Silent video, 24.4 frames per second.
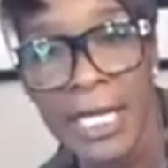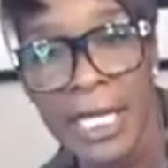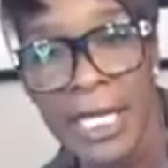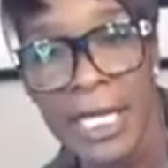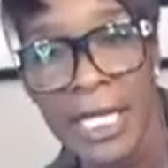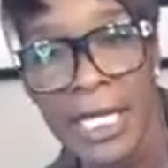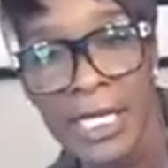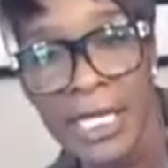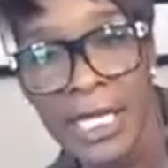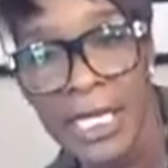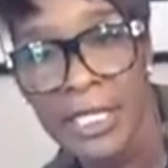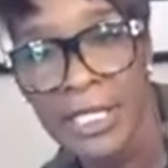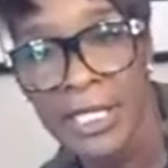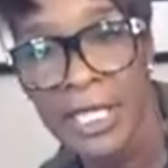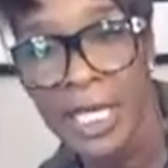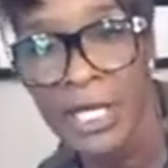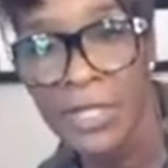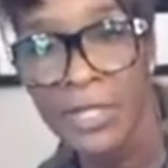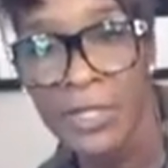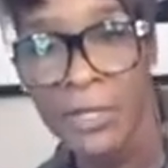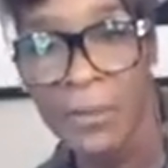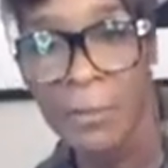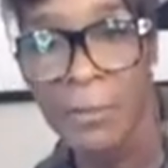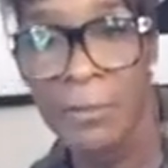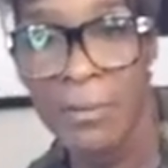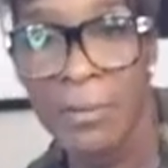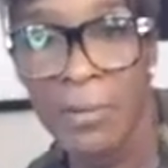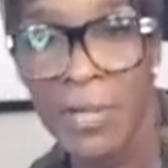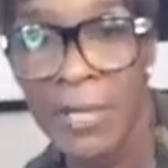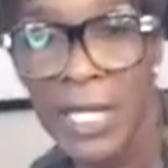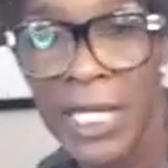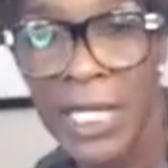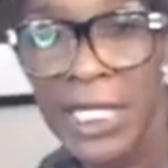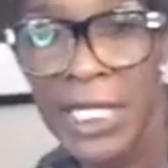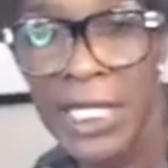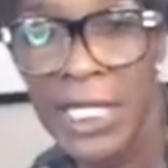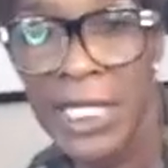in another
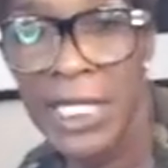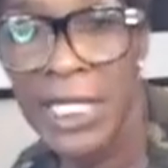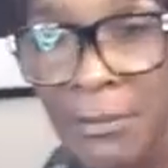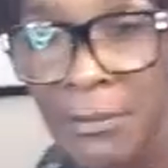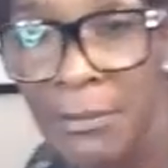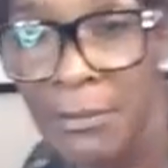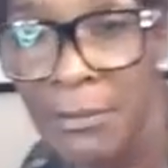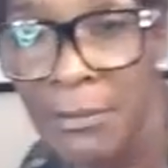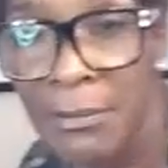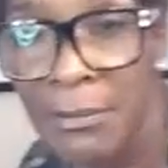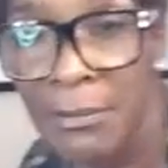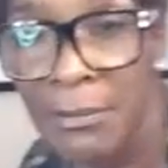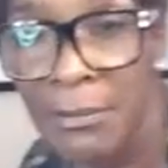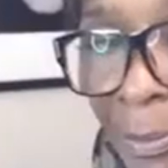place in my room